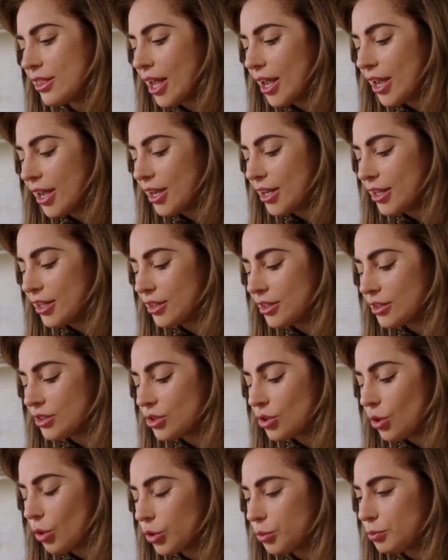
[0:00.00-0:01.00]
they
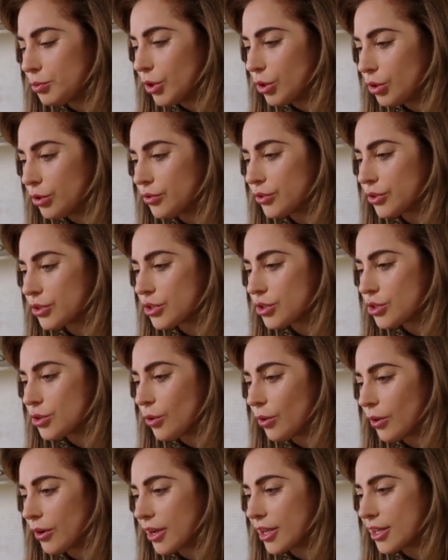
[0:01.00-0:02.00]
told beautiful
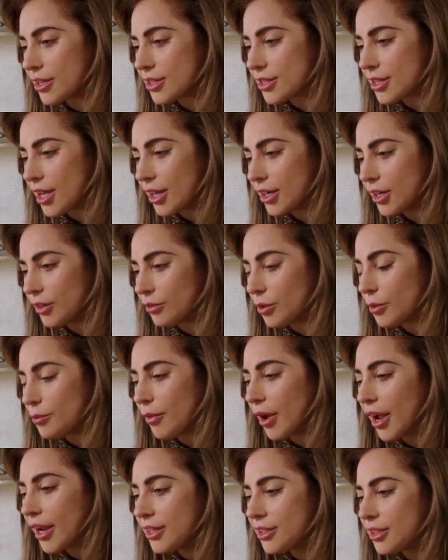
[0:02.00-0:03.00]
stories, and it
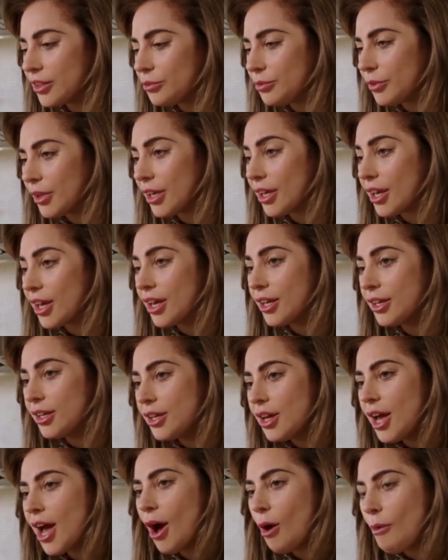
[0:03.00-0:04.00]
reminded me
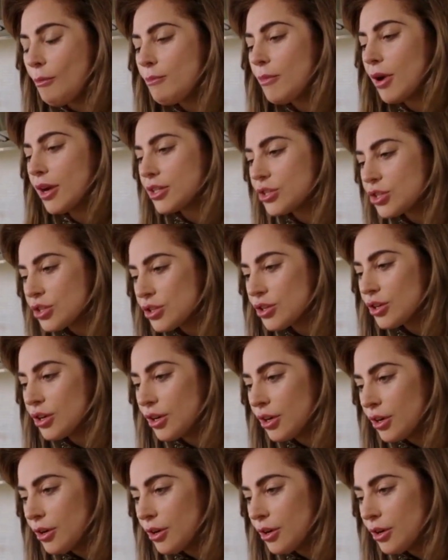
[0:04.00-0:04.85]
how much